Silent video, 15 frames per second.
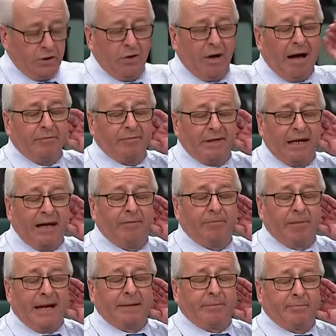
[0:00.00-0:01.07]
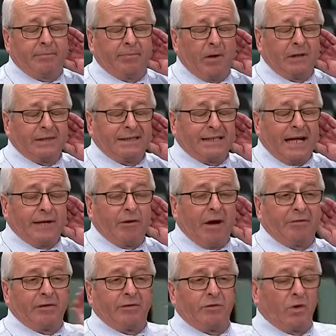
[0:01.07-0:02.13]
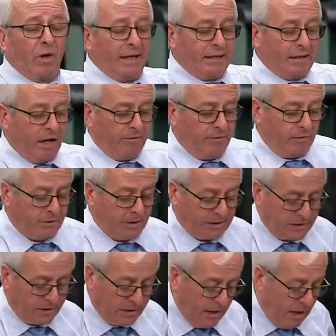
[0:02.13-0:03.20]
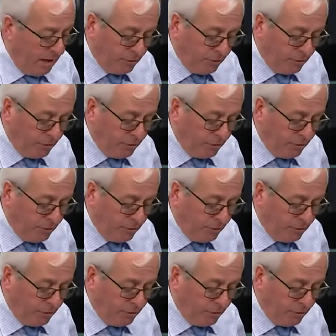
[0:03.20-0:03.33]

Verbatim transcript: You have to have planning process and you have to have a right of objection.